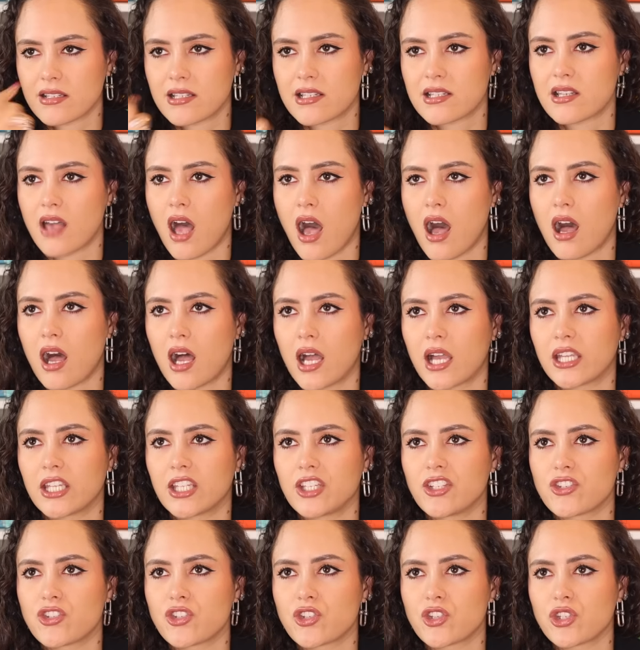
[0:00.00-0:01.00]

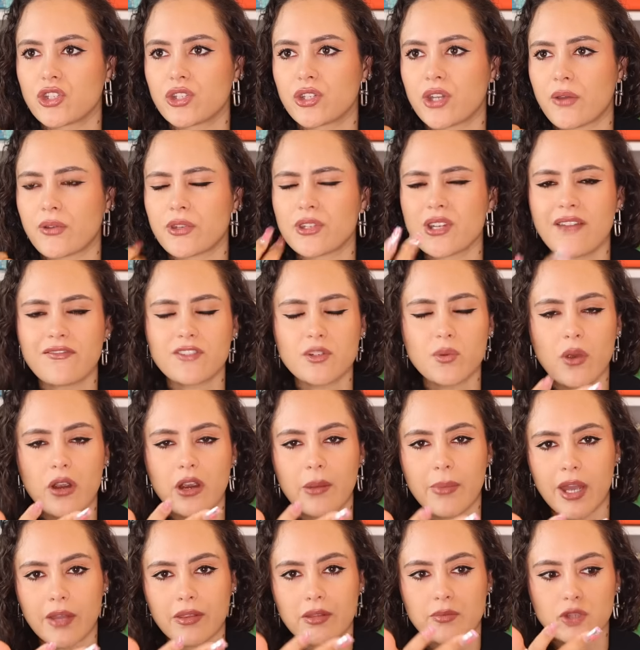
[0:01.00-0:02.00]
size, you know, you don't have to worry
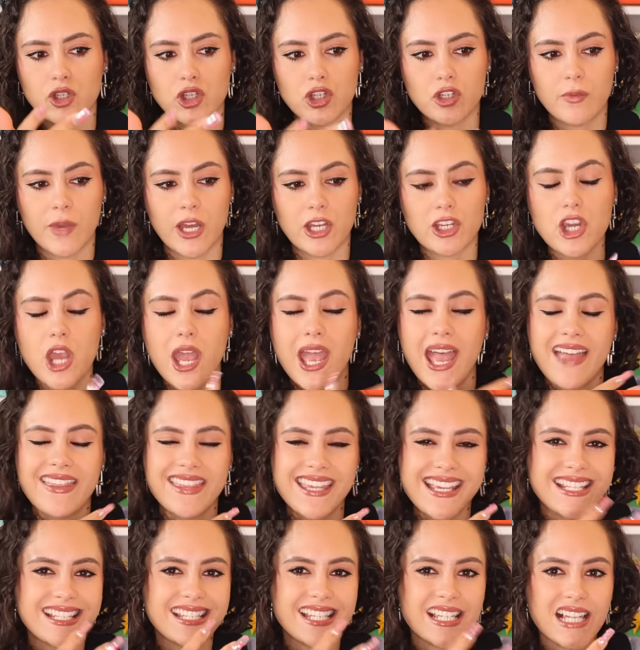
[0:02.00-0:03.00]
about them too much.
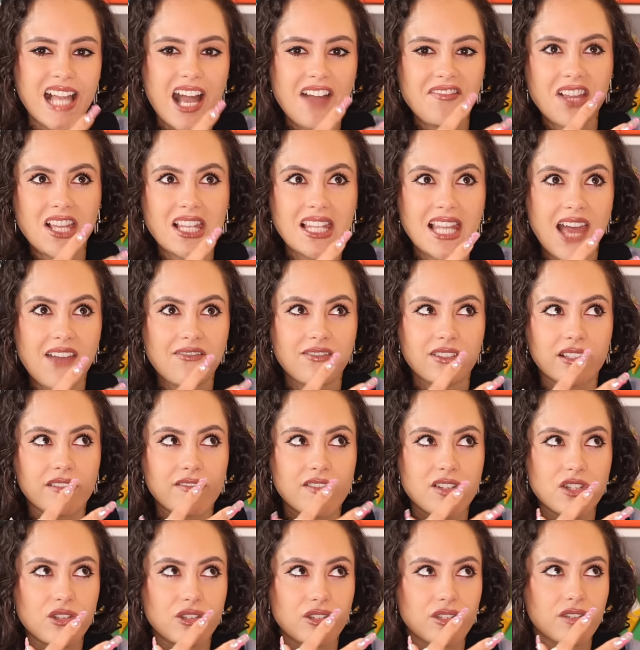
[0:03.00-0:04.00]
They still have a level of
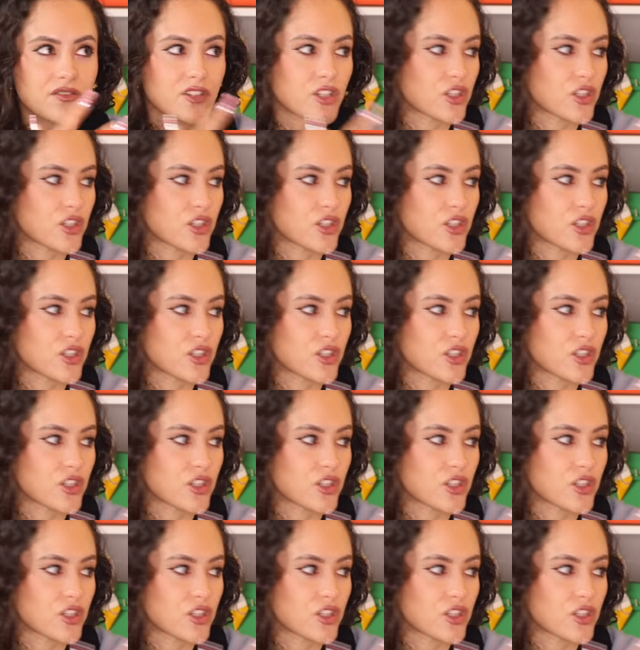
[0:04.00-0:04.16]
sort of